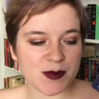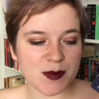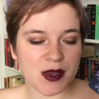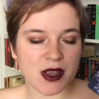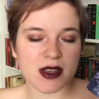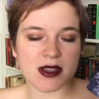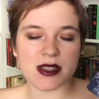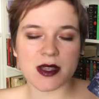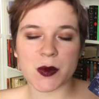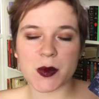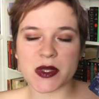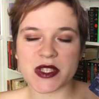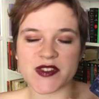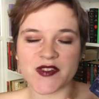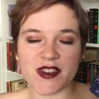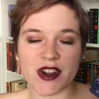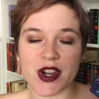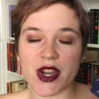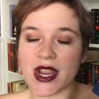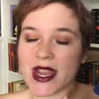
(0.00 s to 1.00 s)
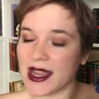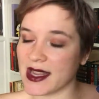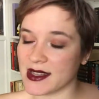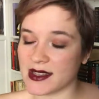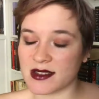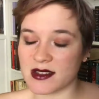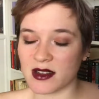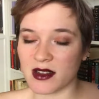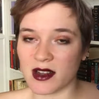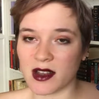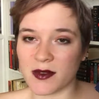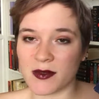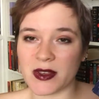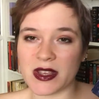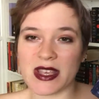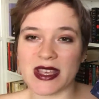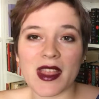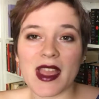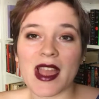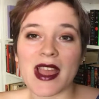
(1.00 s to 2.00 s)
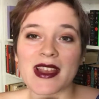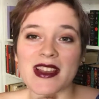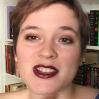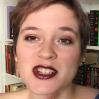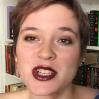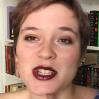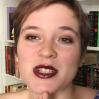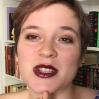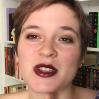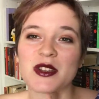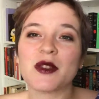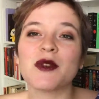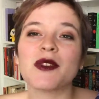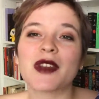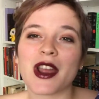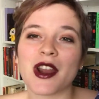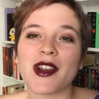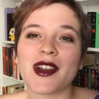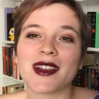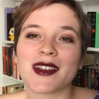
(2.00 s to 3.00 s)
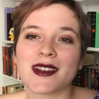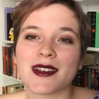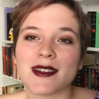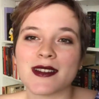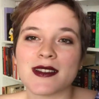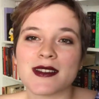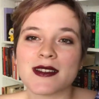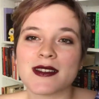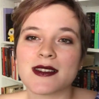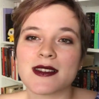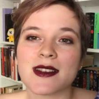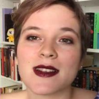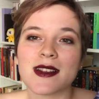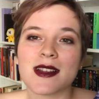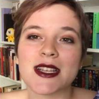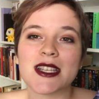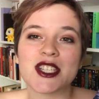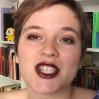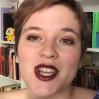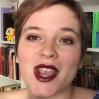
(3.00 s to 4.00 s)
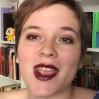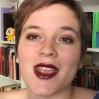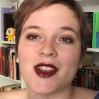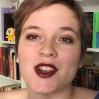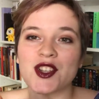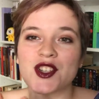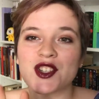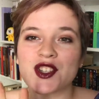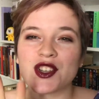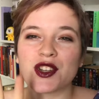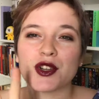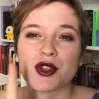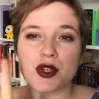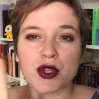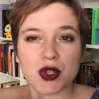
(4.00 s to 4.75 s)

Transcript: because it was very insta-lovey and it's just 2 characters changed